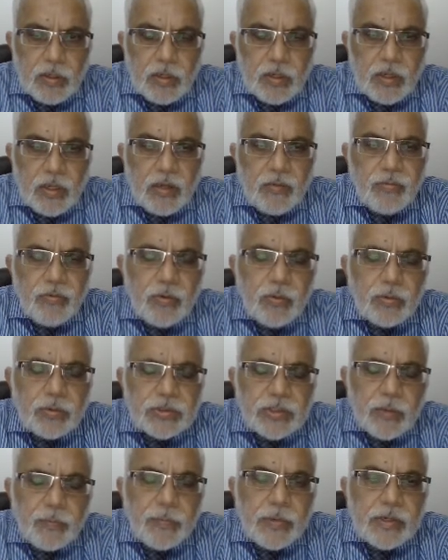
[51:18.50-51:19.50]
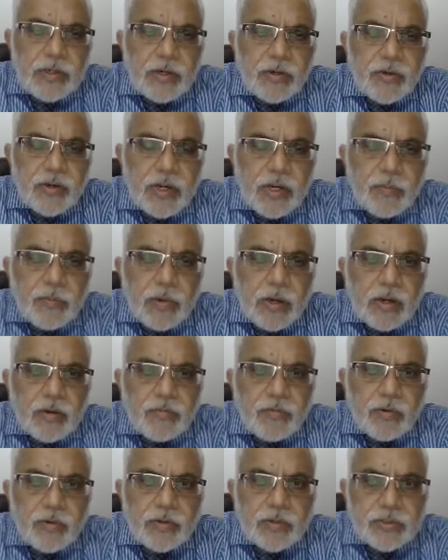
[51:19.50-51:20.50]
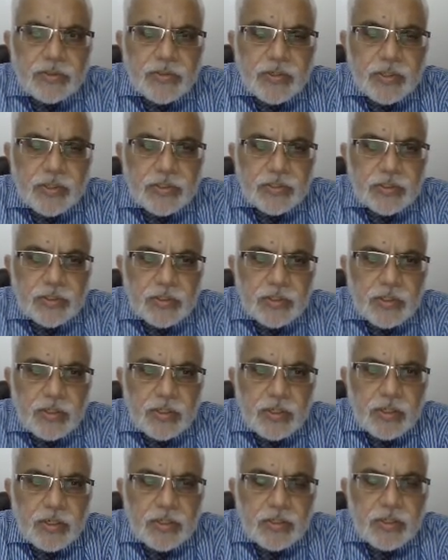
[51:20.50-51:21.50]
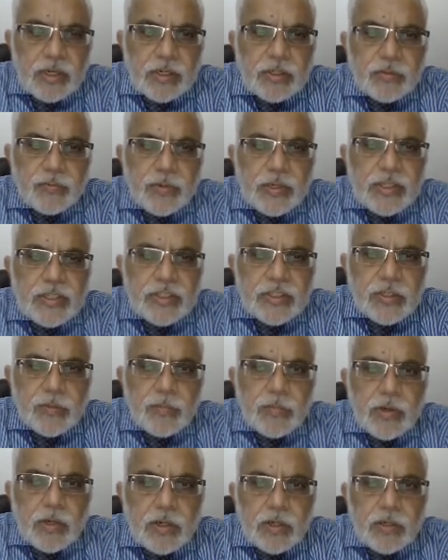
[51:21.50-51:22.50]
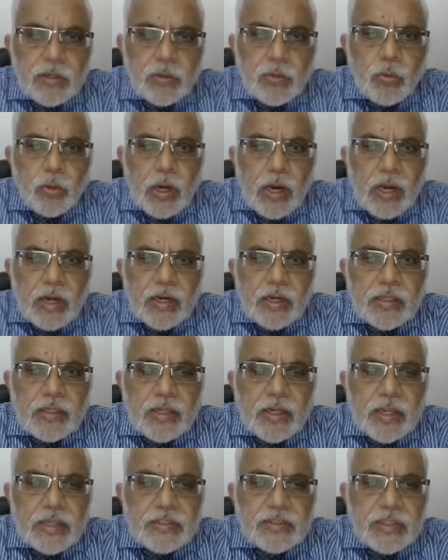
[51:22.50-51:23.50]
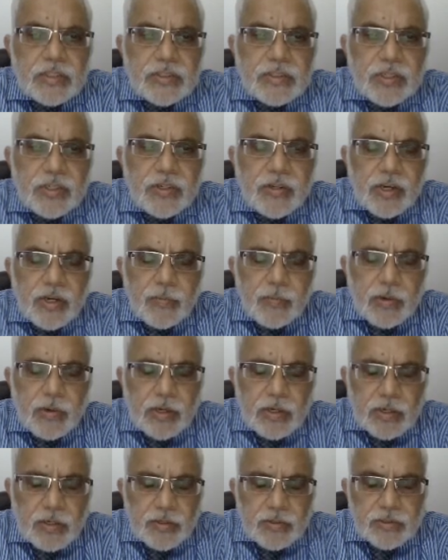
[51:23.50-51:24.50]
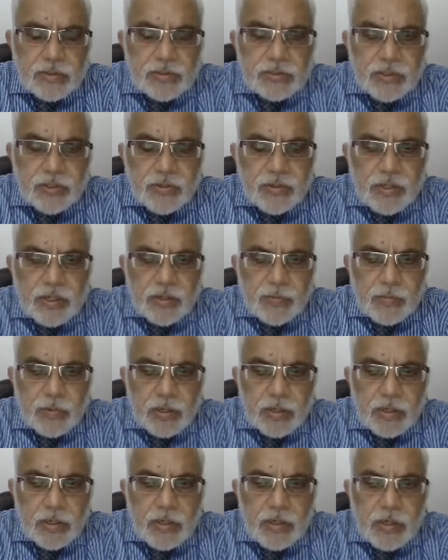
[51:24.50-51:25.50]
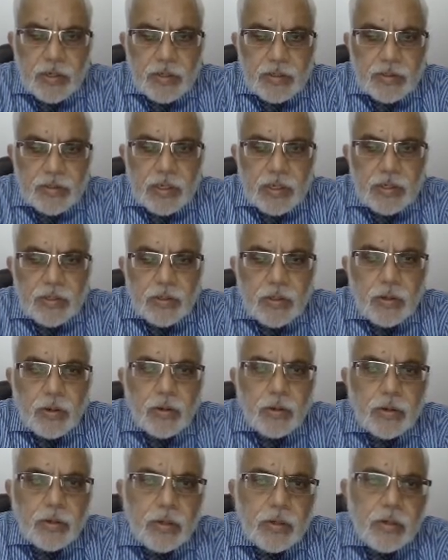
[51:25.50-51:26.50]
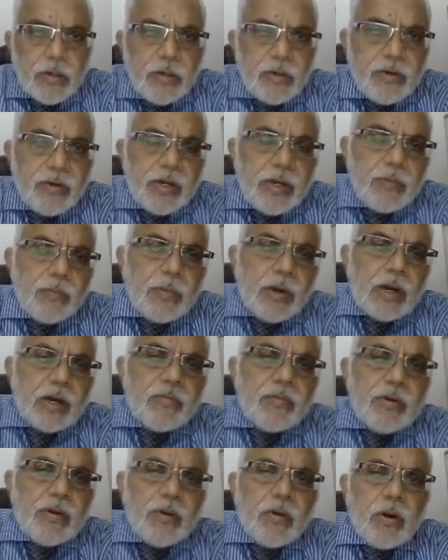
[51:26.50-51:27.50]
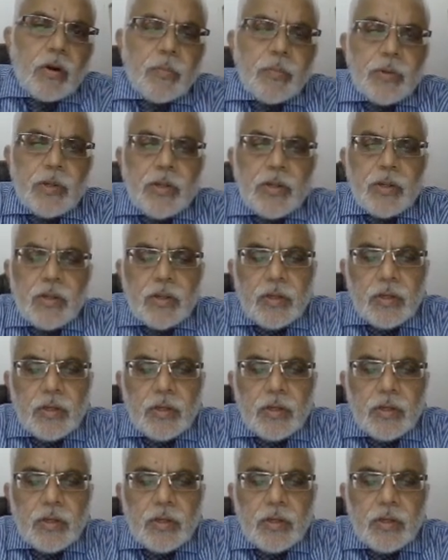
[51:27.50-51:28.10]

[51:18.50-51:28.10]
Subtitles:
If you submit a trademark for registration that is very similar to another existing trademark, registered trademark, then your trademark will not be